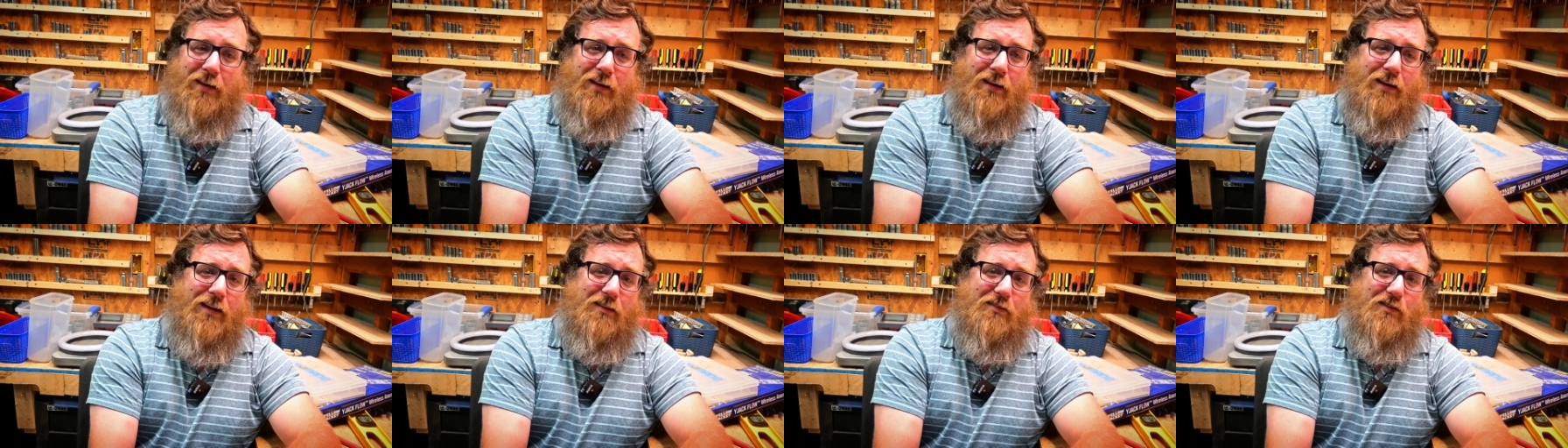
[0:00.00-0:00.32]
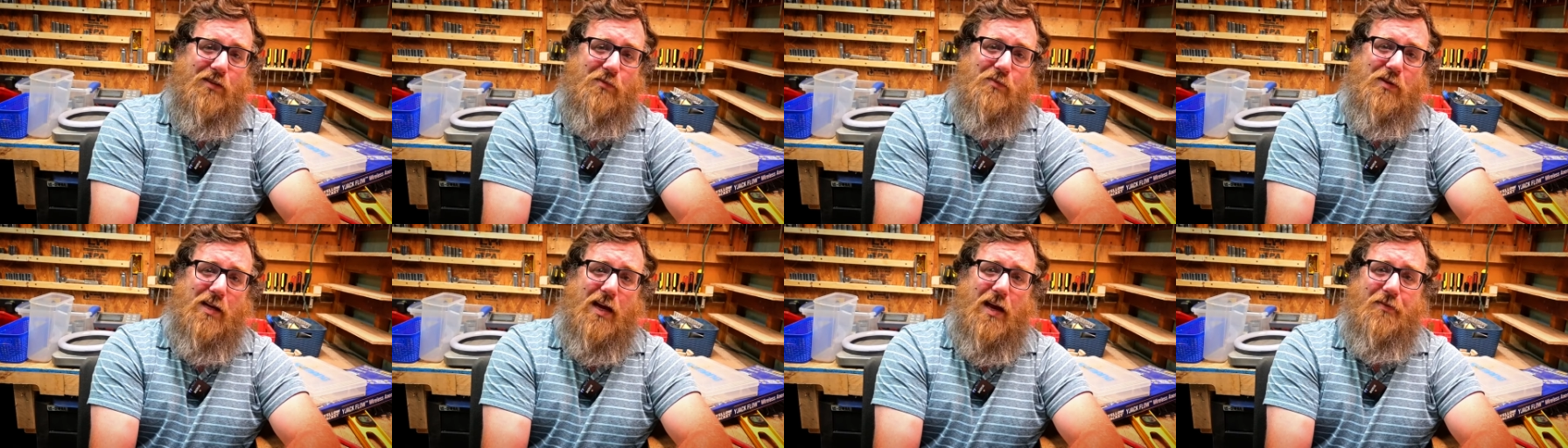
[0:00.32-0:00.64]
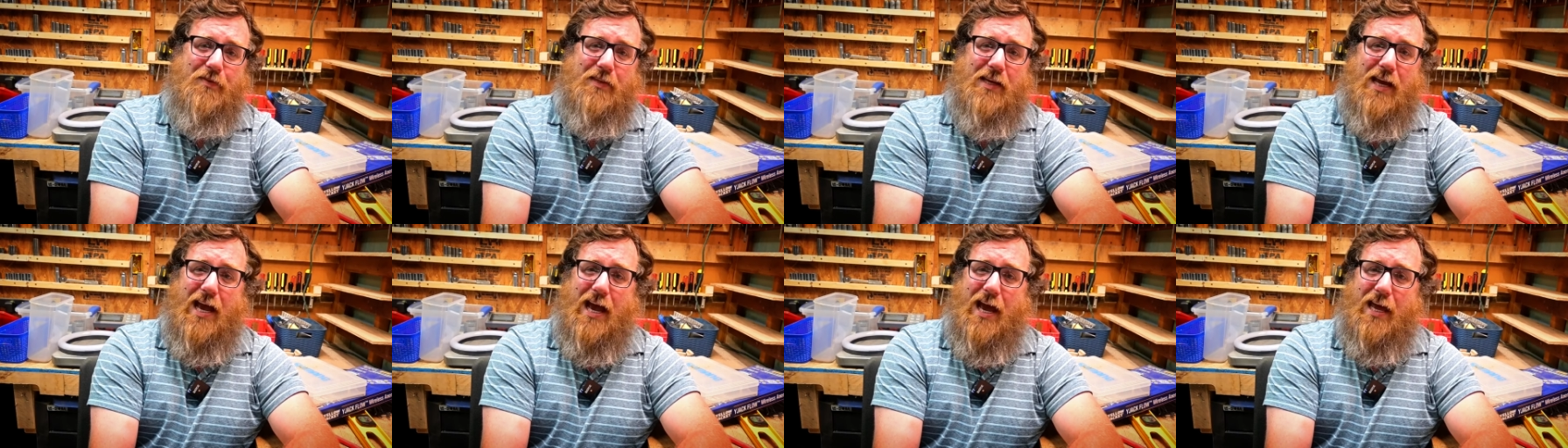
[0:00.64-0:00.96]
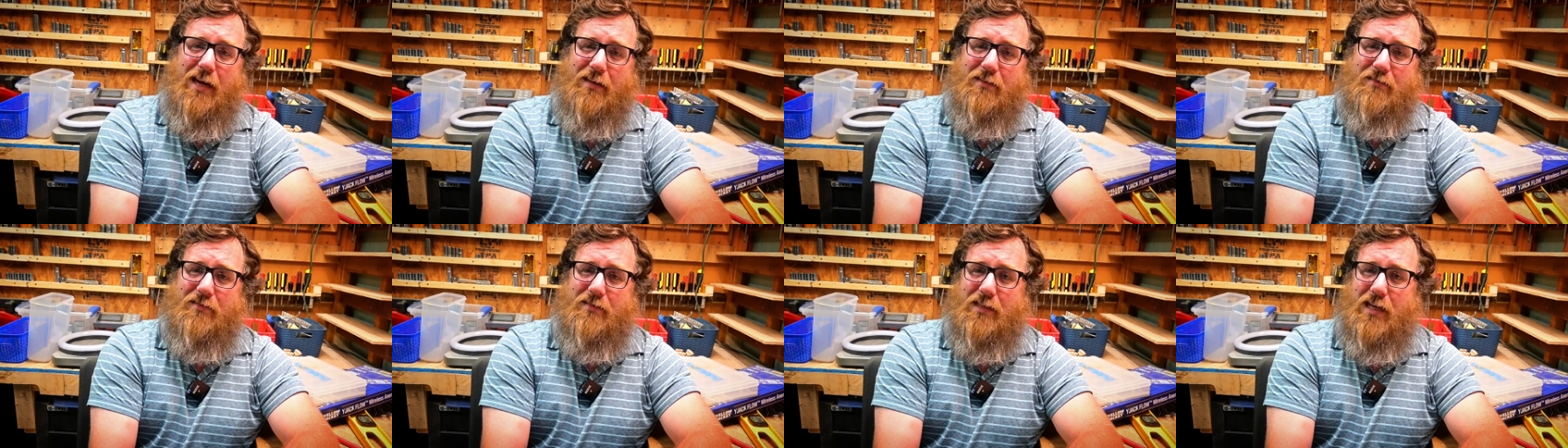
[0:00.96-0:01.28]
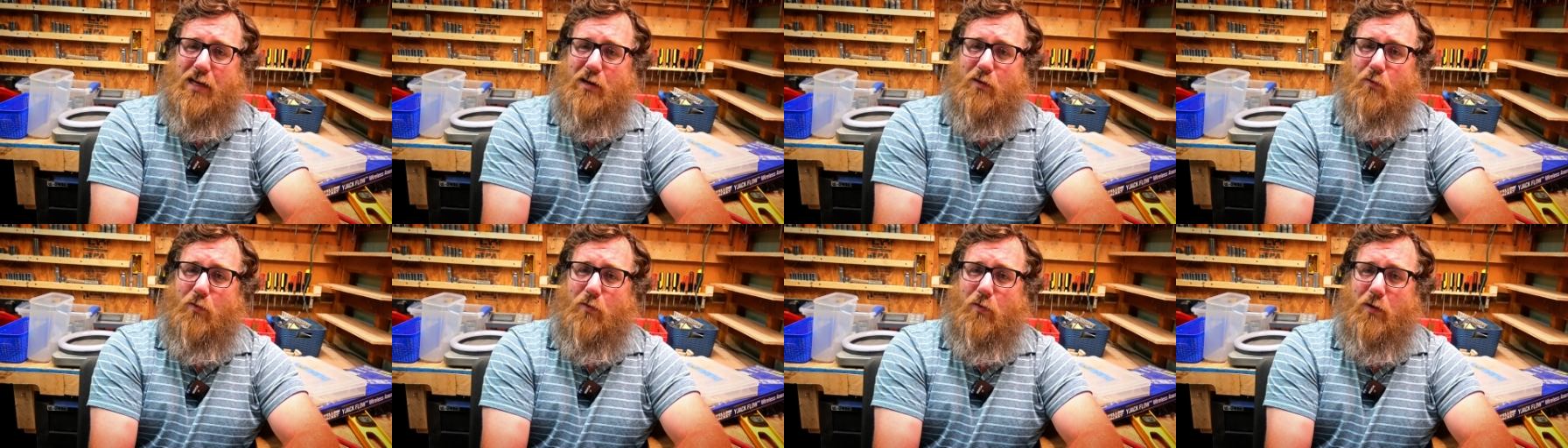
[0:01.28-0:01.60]
Sometimes the attics that
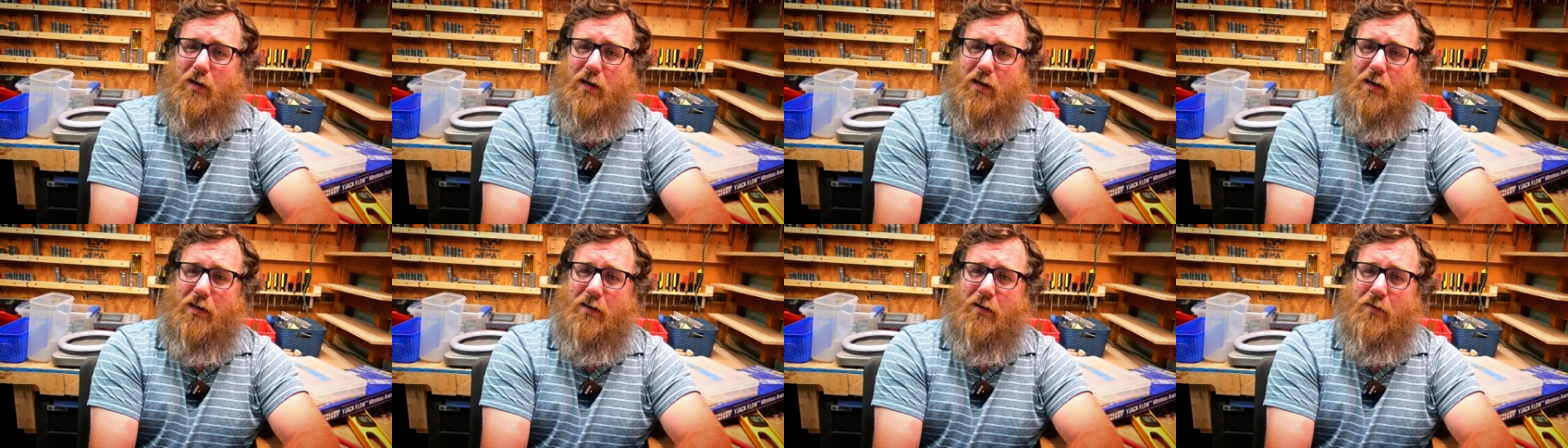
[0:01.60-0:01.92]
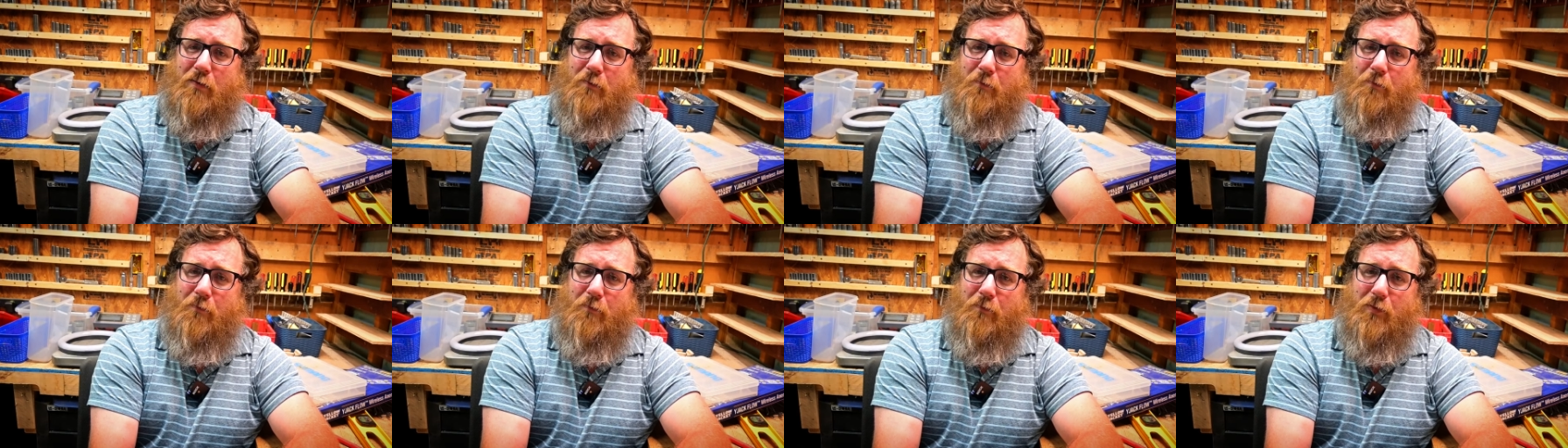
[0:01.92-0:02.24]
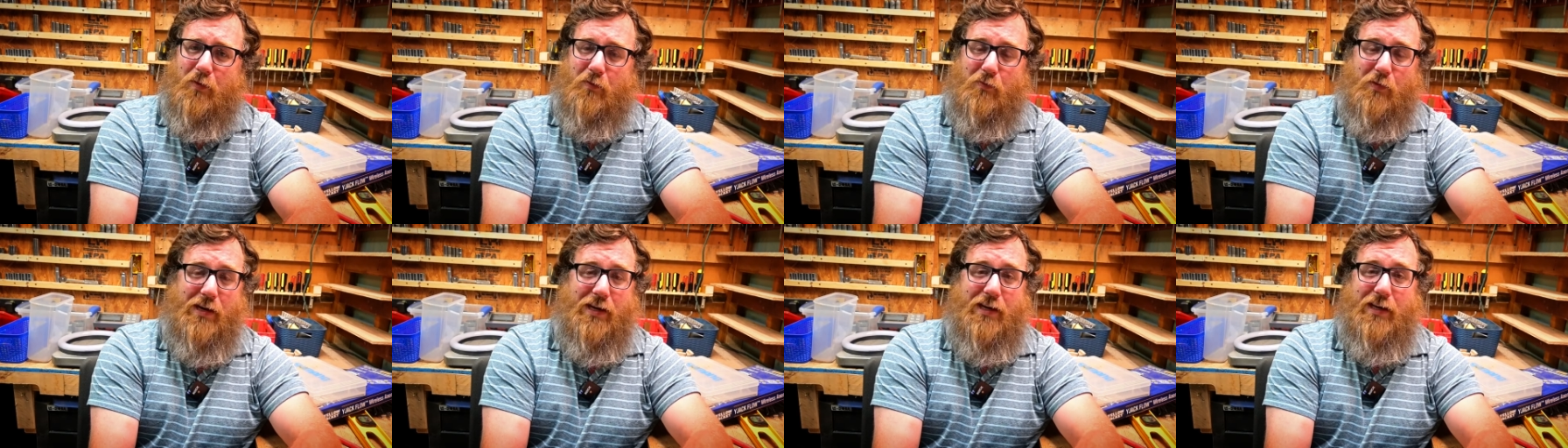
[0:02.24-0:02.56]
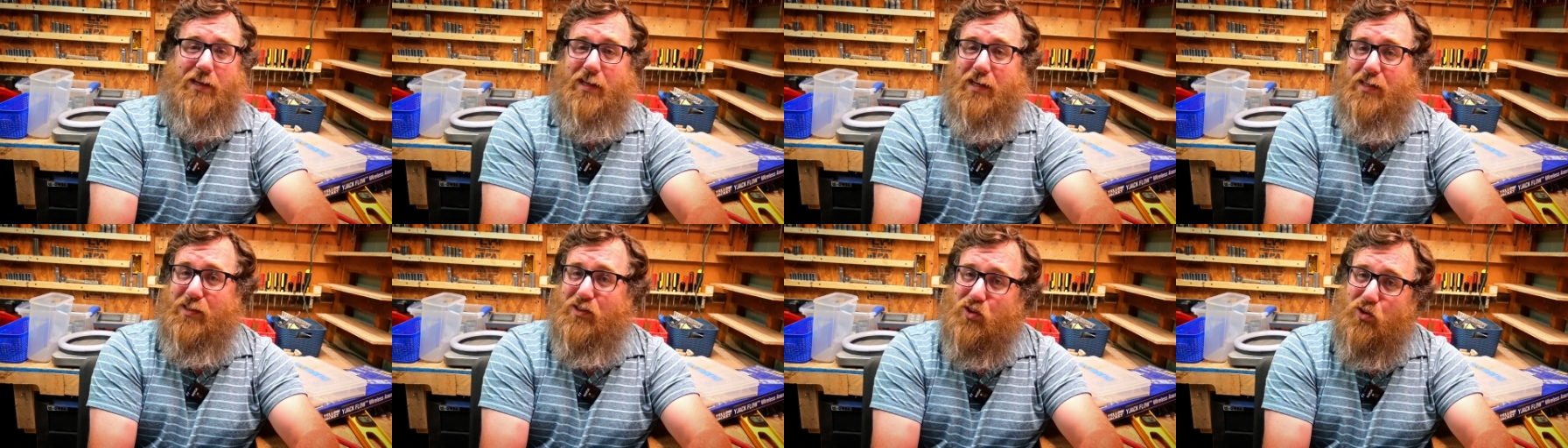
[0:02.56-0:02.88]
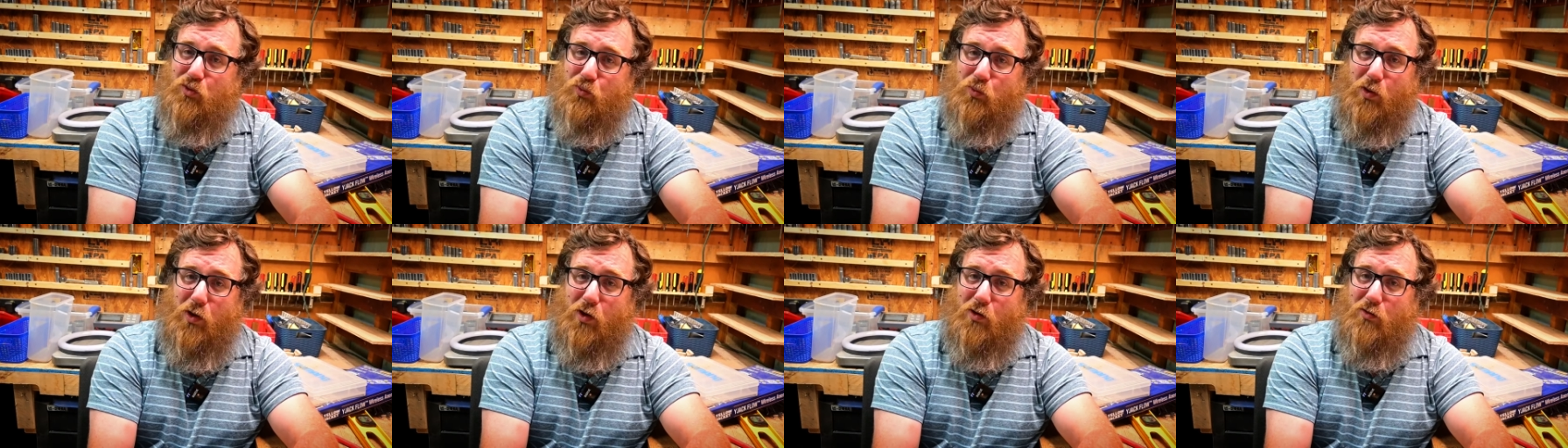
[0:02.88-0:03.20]
they were in, the regulations
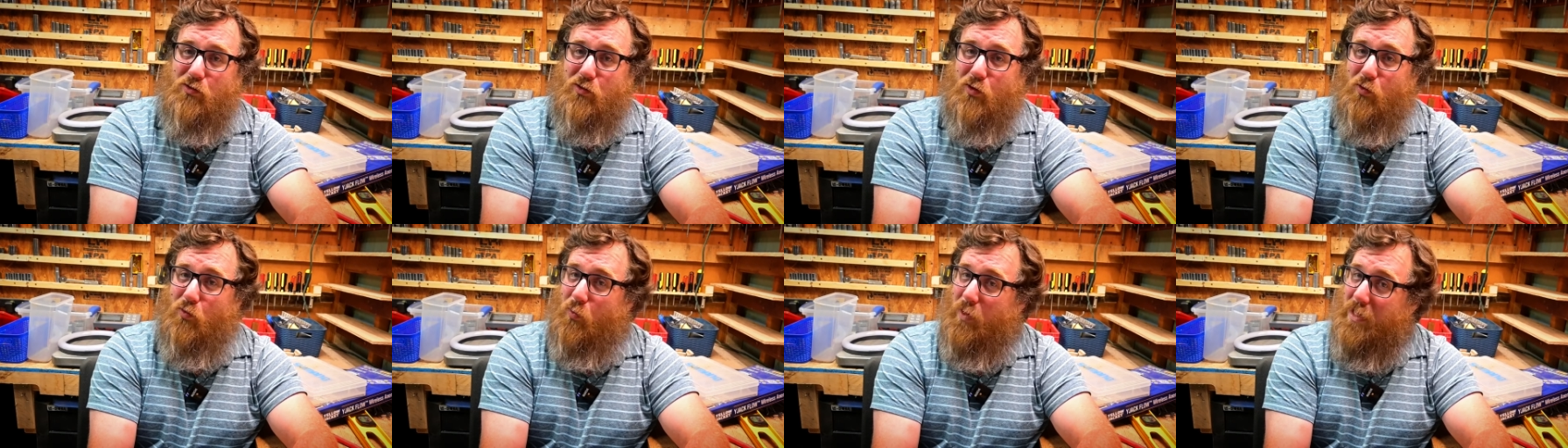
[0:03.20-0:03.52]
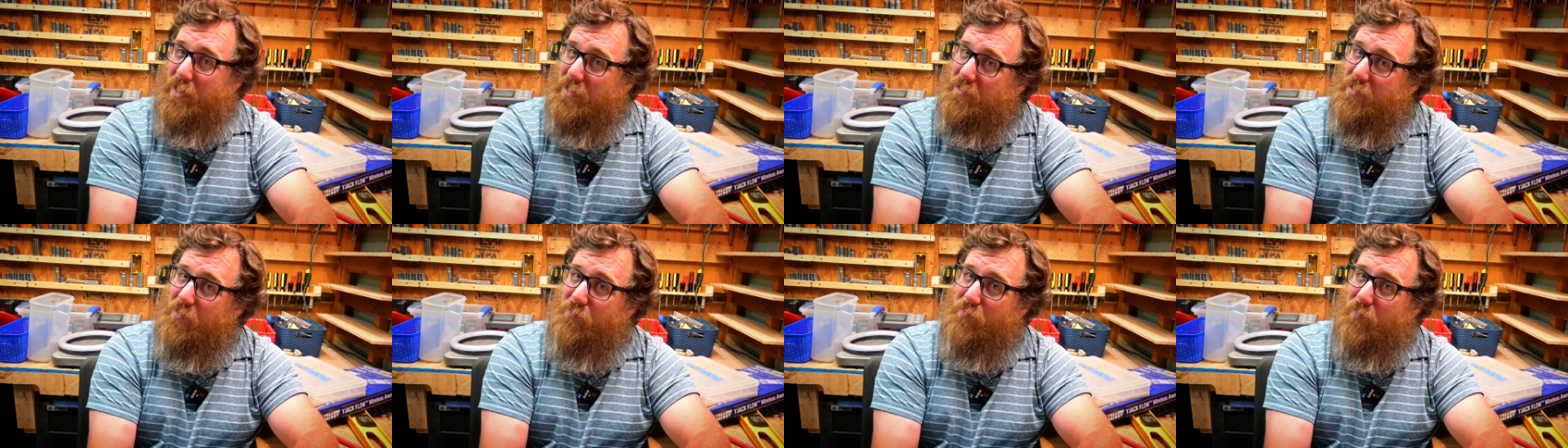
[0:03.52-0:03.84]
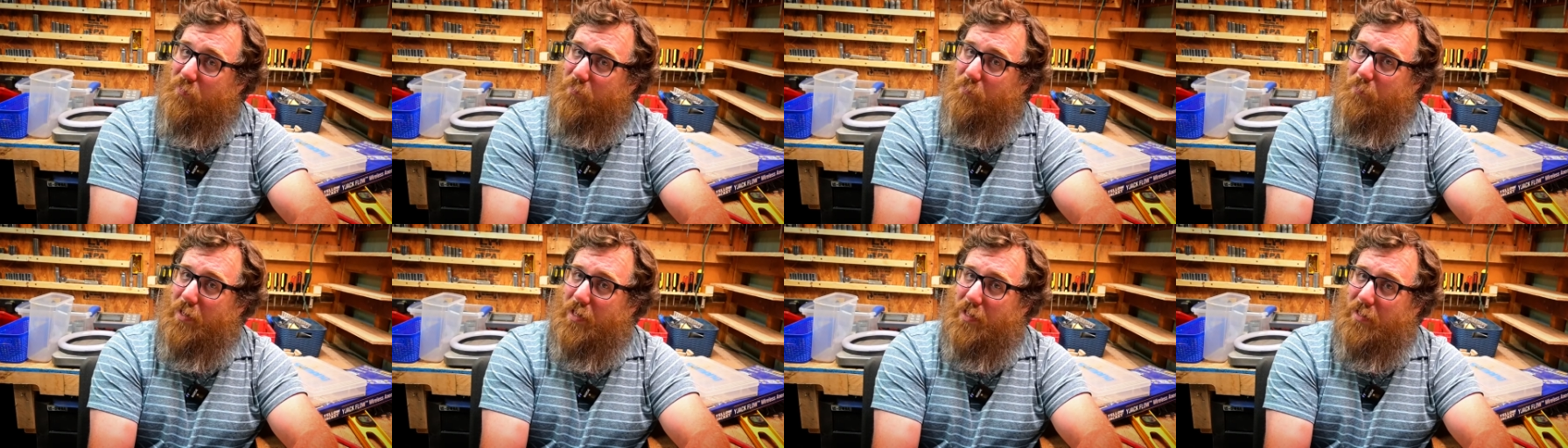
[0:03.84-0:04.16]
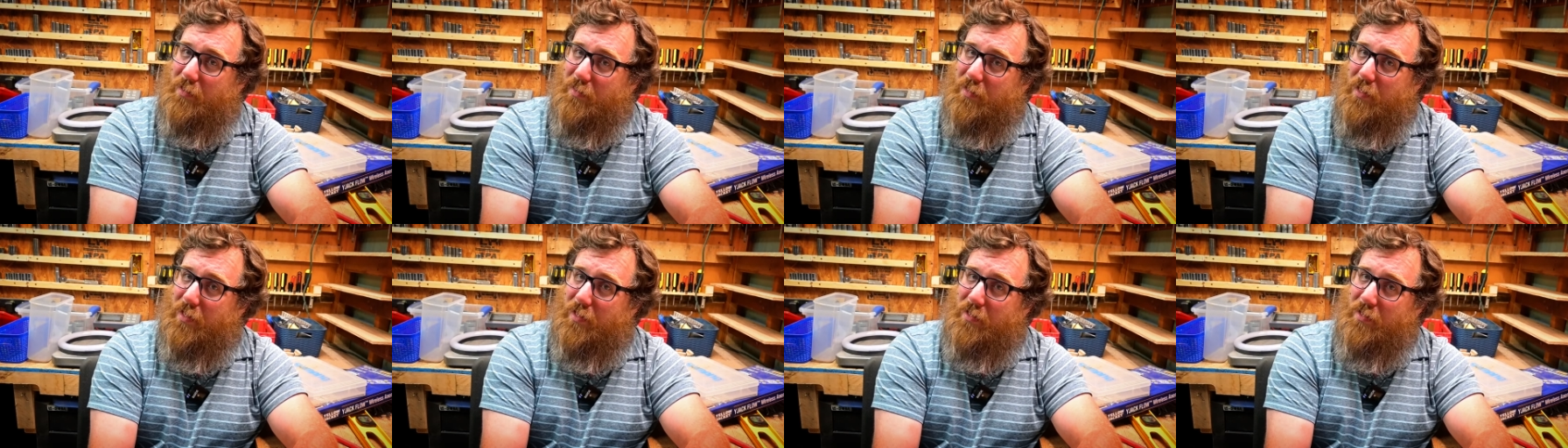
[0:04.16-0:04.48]
were also way different back then,